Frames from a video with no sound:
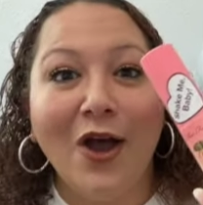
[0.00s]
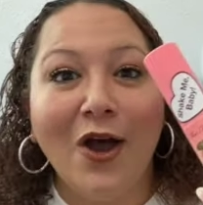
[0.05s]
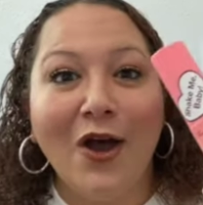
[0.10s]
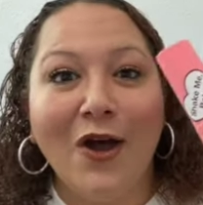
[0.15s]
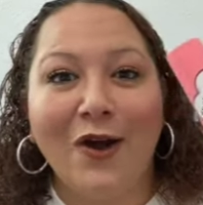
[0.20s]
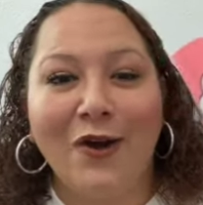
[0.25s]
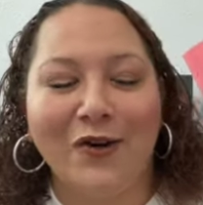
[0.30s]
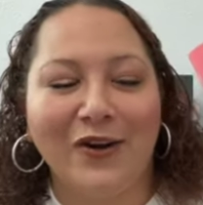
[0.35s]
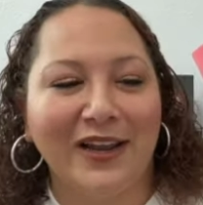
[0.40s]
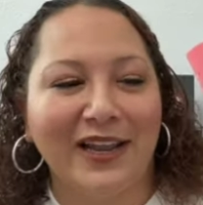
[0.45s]

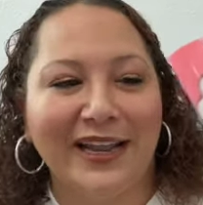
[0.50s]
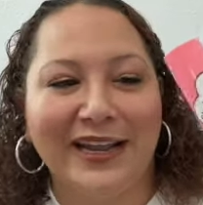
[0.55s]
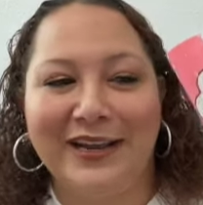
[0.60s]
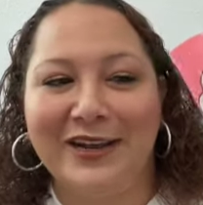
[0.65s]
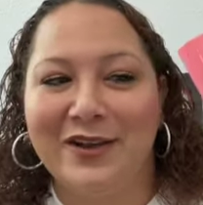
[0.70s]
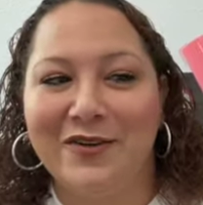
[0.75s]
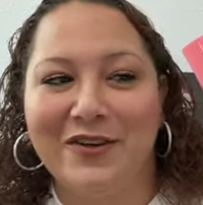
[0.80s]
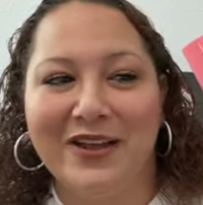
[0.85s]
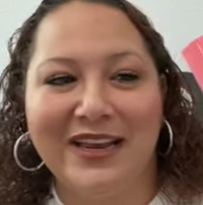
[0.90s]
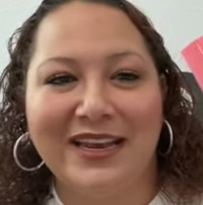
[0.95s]

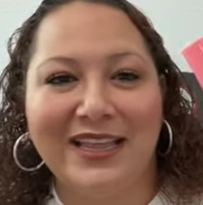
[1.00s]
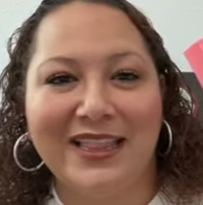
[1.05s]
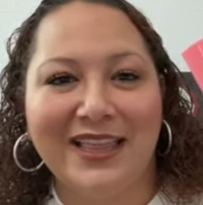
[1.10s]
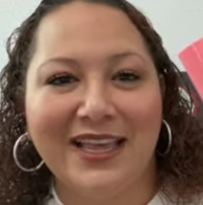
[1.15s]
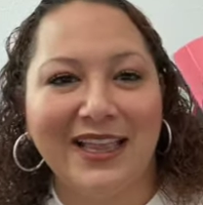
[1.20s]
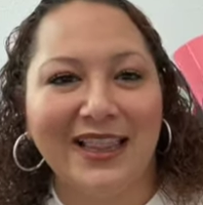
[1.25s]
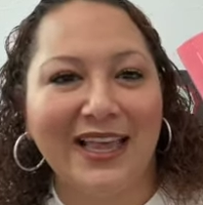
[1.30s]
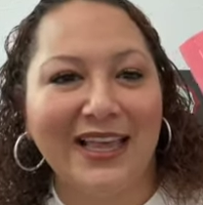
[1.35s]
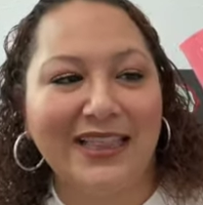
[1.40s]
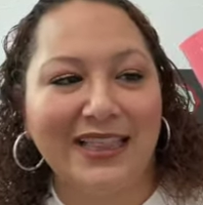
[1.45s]
Orlando, anything
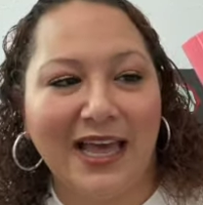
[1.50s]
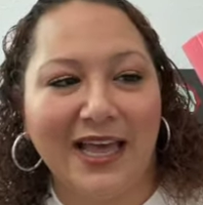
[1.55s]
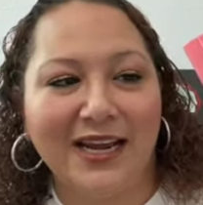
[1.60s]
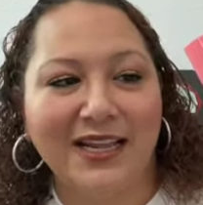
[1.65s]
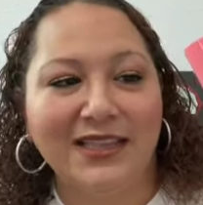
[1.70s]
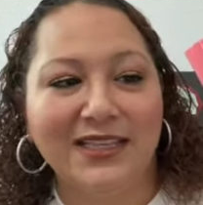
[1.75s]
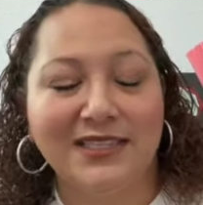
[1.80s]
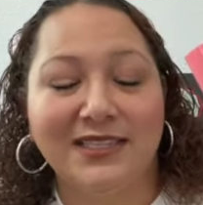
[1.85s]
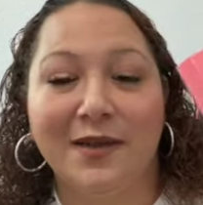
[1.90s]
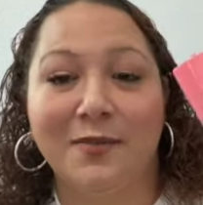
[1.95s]
like that in
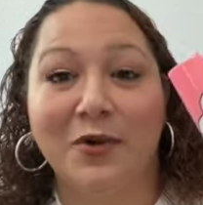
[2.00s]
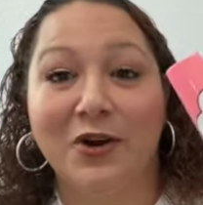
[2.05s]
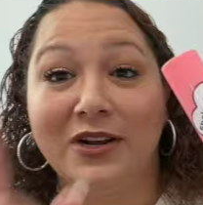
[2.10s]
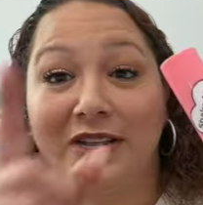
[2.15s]
the summer,